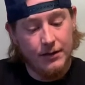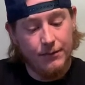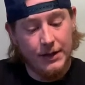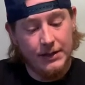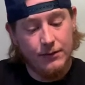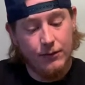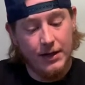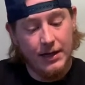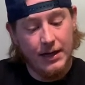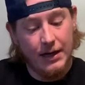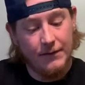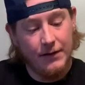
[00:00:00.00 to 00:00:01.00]
The best
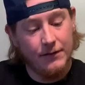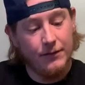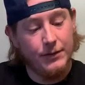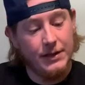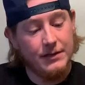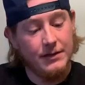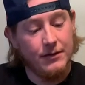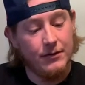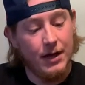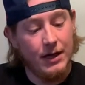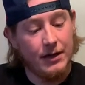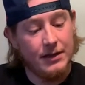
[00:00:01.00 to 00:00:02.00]
wedding I've ever been to.
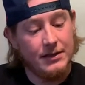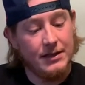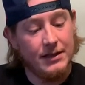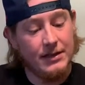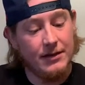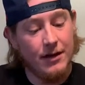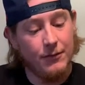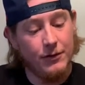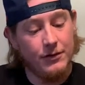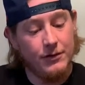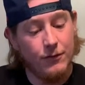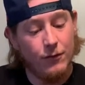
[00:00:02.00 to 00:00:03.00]
I got six
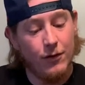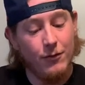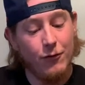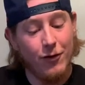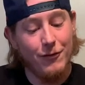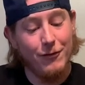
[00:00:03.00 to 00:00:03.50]
numbers. One more